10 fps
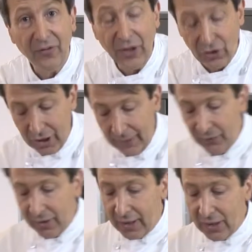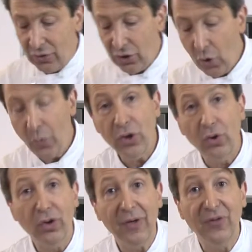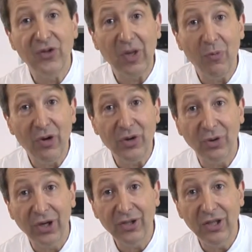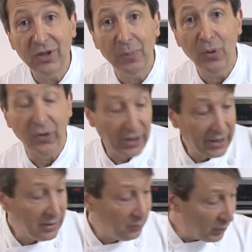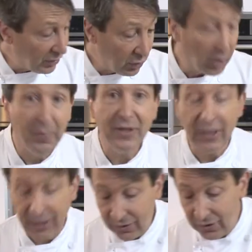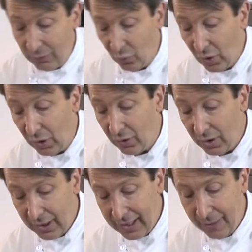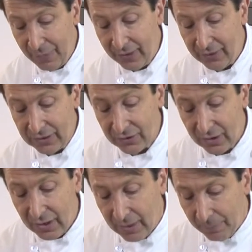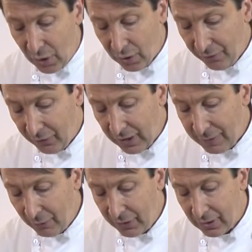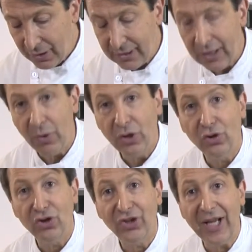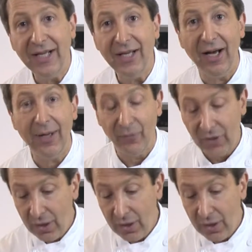feature is, you know, when you're looking for somewhere in your kitchen to put the lid when you've got a busy kitchen, well, how about this? BergHOFF have come up with the idea where you just stand it up.